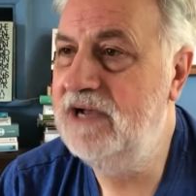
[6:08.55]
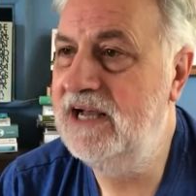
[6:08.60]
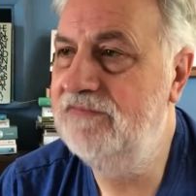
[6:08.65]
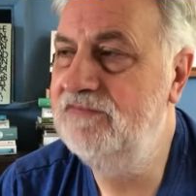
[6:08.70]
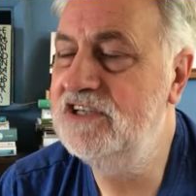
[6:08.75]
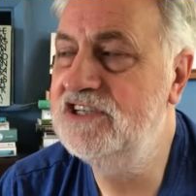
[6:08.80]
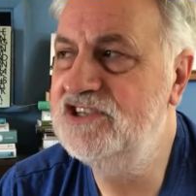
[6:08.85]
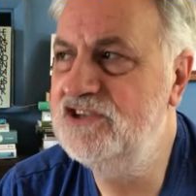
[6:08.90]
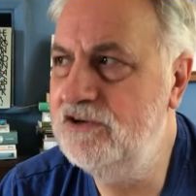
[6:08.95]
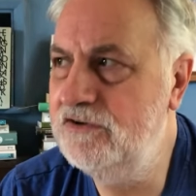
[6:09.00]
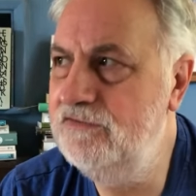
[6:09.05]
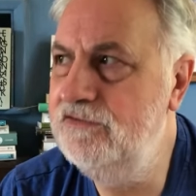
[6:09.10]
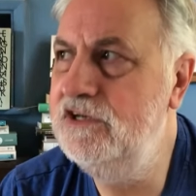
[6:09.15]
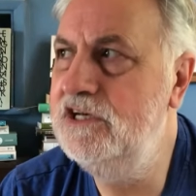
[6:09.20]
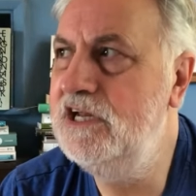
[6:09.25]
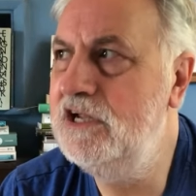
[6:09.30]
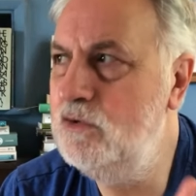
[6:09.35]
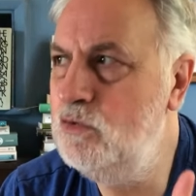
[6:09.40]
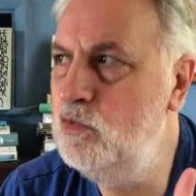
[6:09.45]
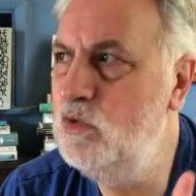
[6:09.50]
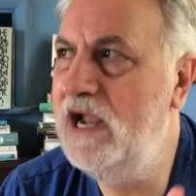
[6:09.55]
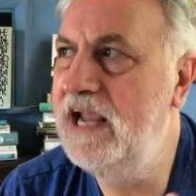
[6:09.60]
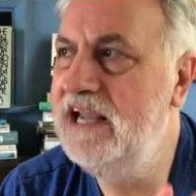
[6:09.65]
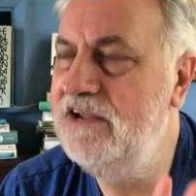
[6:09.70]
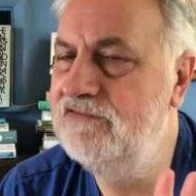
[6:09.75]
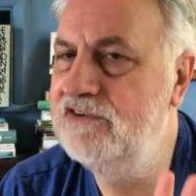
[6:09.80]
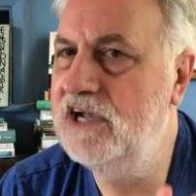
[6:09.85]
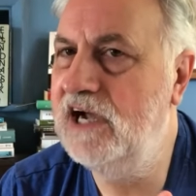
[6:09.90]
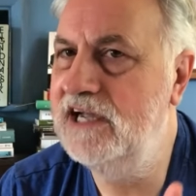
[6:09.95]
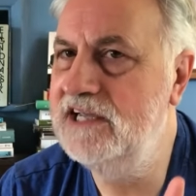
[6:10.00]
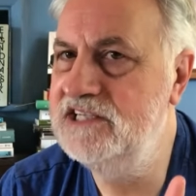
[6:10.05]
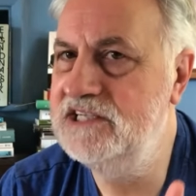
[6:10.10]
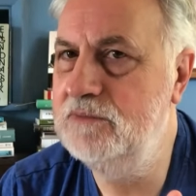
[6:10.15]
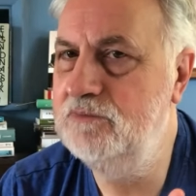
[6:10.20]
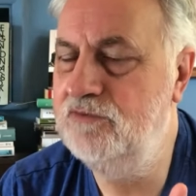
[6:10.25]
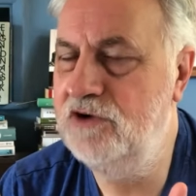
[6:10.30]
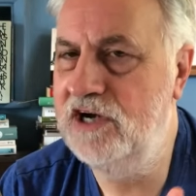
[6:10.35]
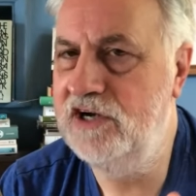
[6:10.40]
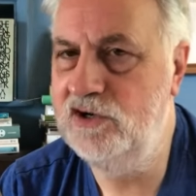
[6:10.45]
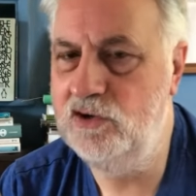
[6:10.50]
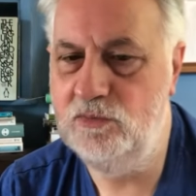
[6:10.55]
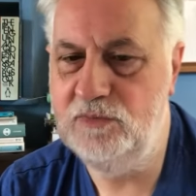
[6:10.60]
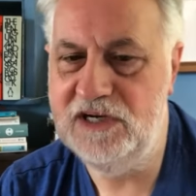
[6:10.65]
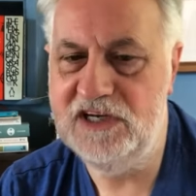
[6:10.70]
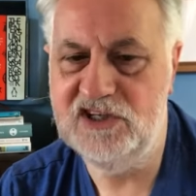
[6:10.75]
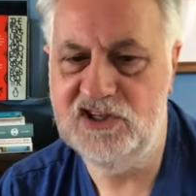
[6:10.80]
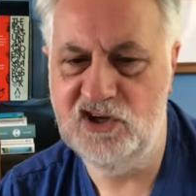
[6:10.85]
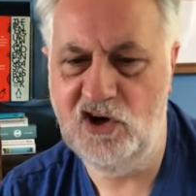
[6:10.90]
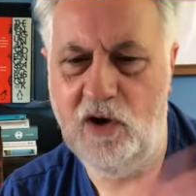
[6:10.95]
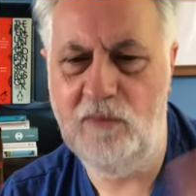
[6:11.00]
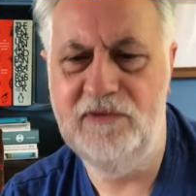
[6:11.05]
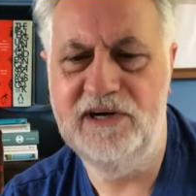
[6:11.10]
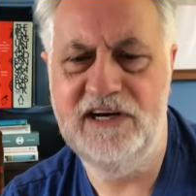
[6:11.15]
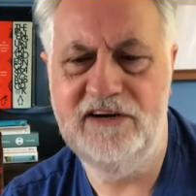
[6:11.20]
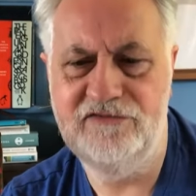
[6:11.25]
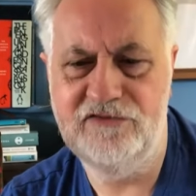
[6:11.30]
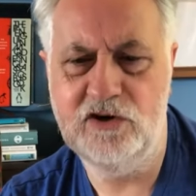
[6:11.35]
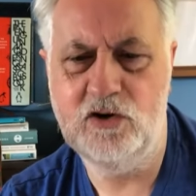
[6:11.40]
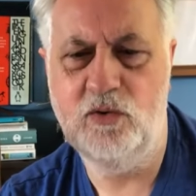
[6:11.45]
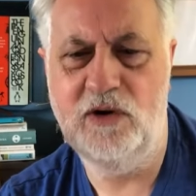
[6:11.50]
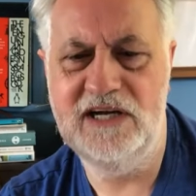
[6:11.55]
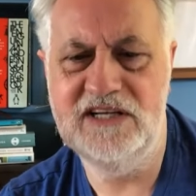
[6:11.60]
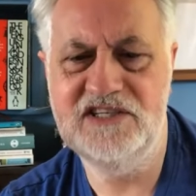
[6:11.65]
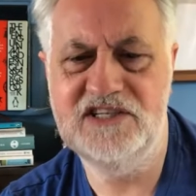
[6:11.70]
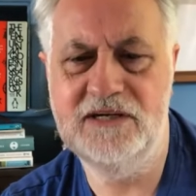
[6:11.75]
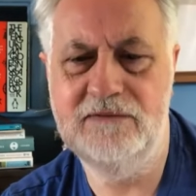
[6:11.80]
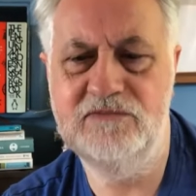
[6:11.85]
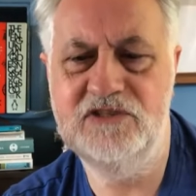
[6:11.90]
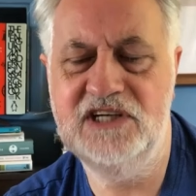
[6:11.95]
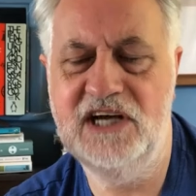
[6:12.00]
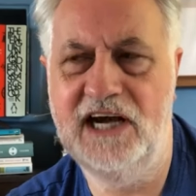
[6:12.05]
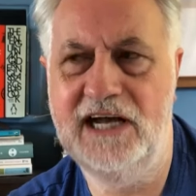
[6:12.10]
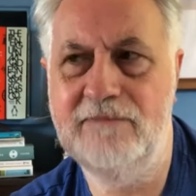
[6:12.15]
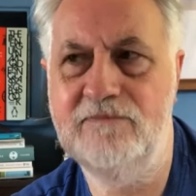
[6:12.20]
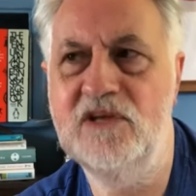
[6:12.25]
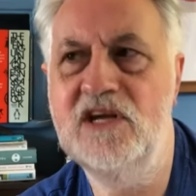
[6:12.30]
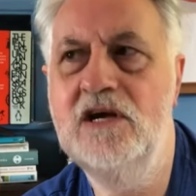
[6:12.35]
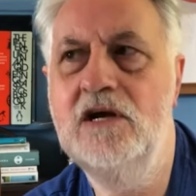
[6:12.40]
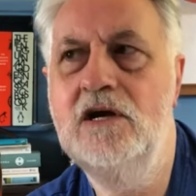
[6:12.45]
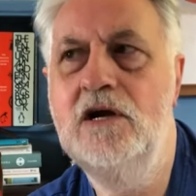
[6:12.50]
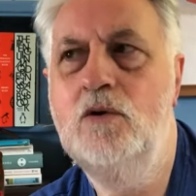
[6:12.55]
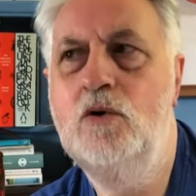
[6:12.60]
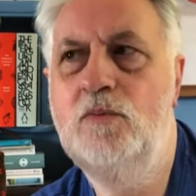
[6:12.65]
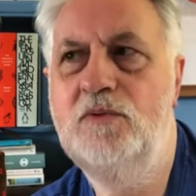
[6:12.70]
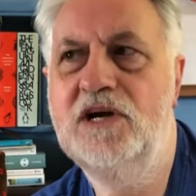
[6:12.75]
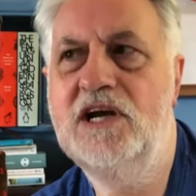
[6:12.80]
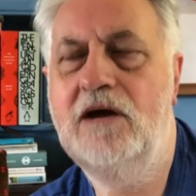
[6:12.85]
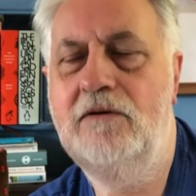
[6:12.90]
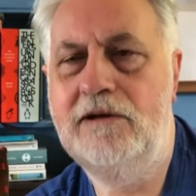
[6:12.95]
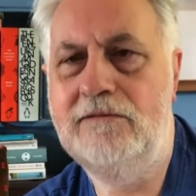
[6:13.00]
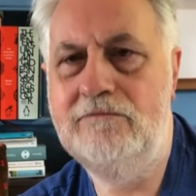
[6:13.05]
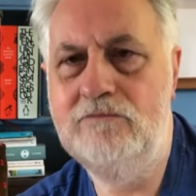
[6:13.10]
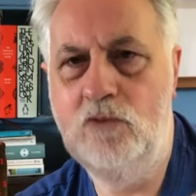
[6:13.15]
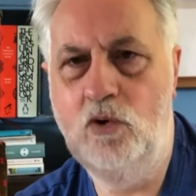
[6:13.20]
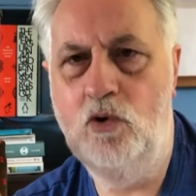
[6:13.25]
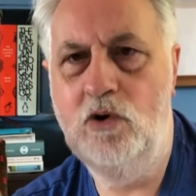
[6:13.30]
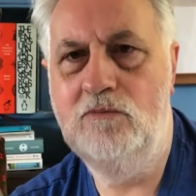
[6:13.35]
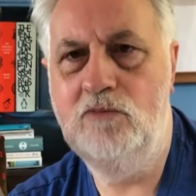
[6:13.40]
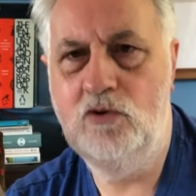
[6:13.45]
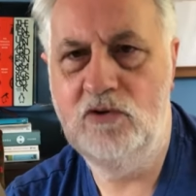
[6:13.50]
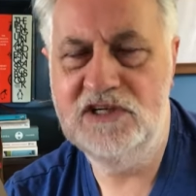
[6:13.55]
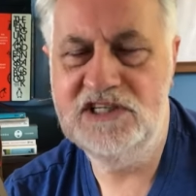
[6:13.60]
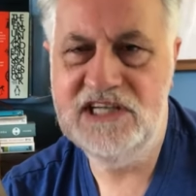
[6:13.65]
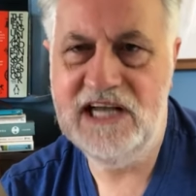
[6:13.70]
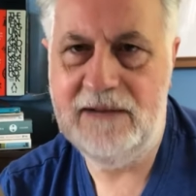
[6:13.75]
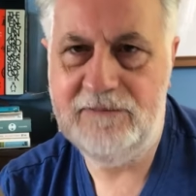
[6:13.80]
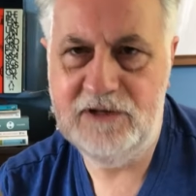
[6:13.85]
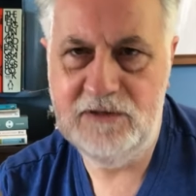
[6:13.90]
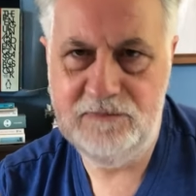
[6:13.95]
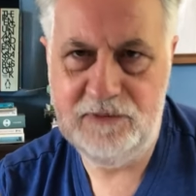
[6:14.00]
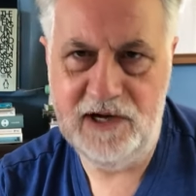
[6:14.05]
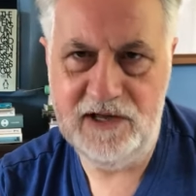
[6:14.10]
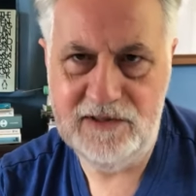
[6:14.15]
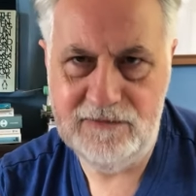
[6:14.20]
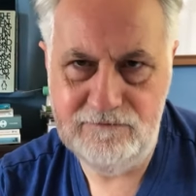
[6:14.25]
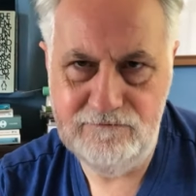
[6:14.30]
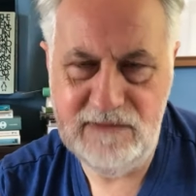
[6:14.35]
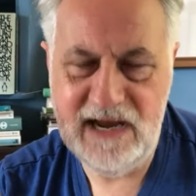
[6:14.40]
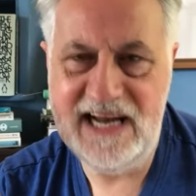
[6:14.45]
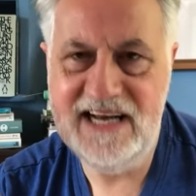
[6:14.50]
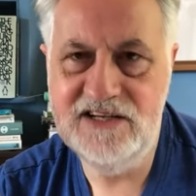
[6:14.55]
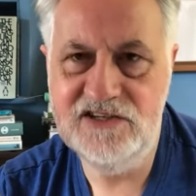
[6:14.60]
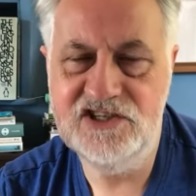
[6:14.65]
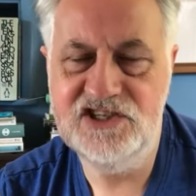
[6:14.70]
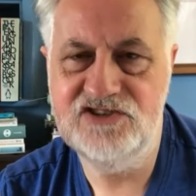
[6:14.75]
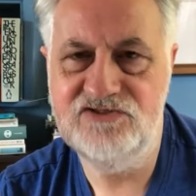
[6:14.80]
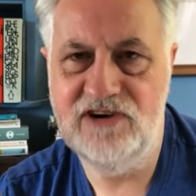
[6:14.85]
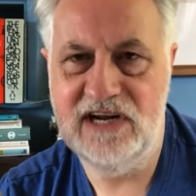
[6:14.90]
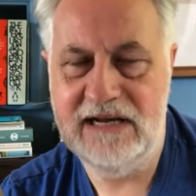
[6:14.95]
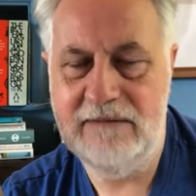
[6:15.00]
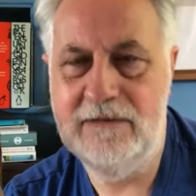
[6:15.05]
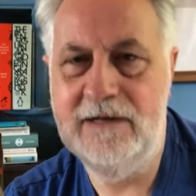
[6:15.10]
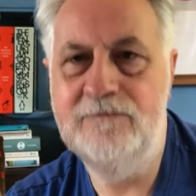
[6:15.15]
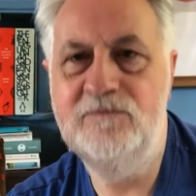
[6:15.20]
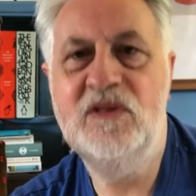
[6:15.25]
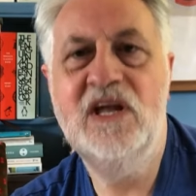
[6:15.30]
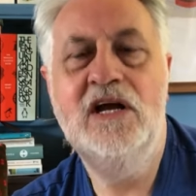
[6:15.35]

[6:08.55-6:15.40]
And the sort of new wave guys in Britain who'd been dominant for quite some time were becoming more and more accepted by the mainstream,